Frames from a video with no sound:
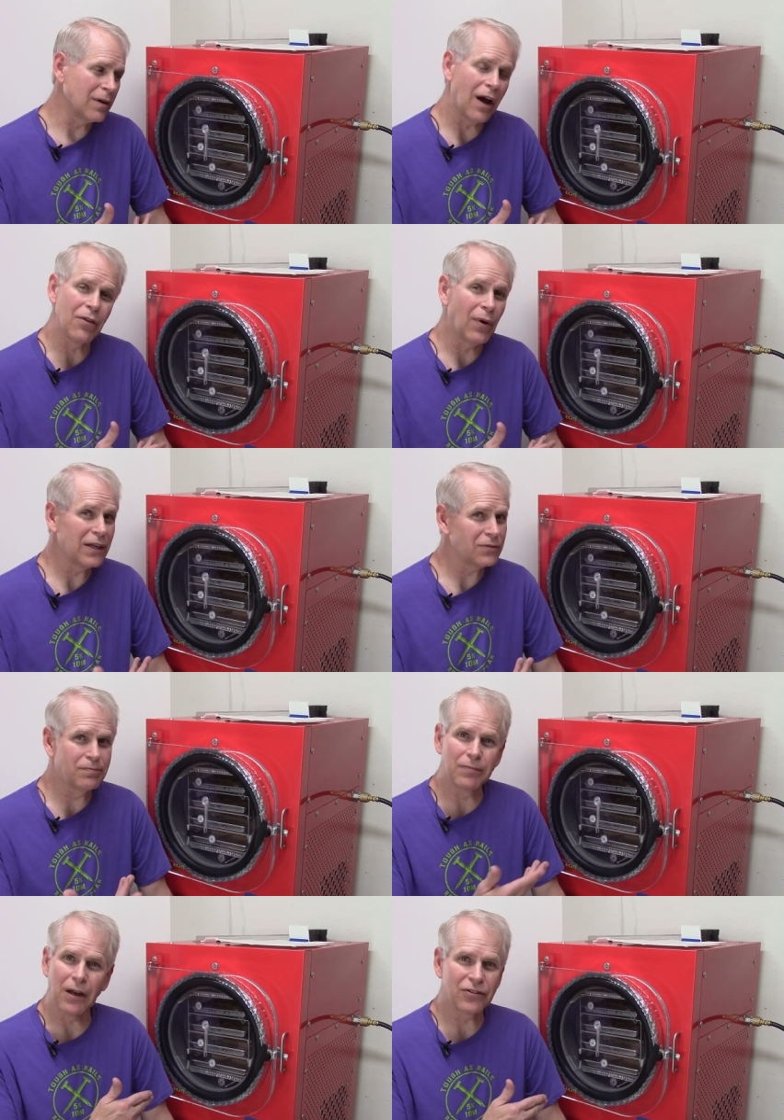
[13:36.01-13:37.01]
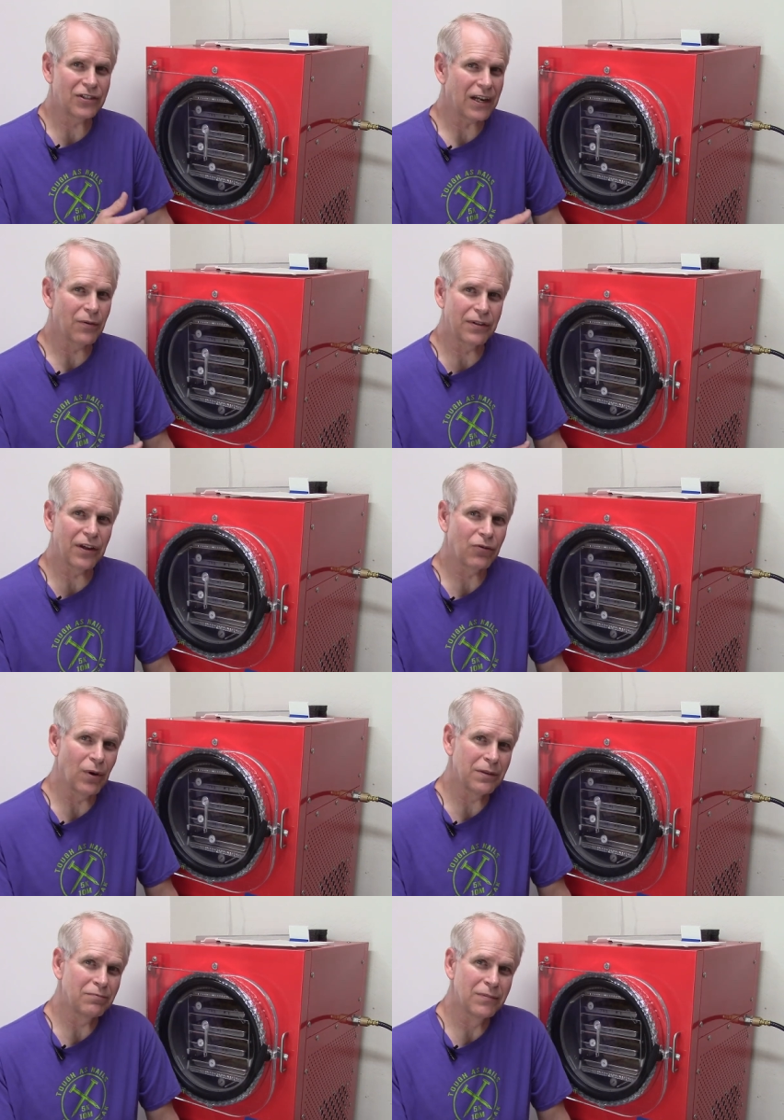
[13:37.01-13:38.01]
Otherwise, I'll stick with this
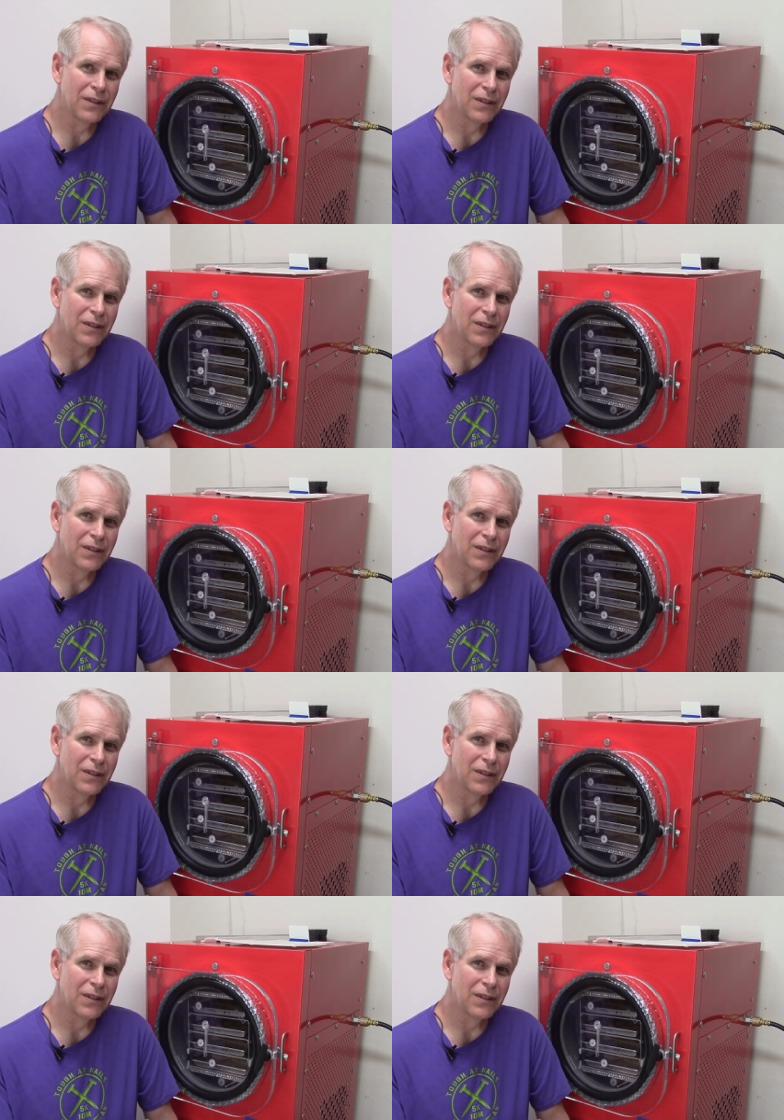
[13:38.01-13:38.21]
one.